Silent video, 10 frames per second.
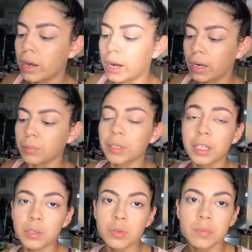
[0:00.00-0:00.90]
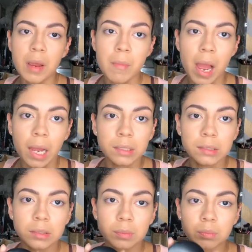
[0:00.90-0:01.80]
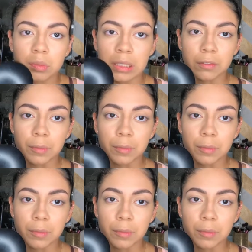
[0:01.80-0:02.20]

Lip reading: I'm gonna use my MAC's Give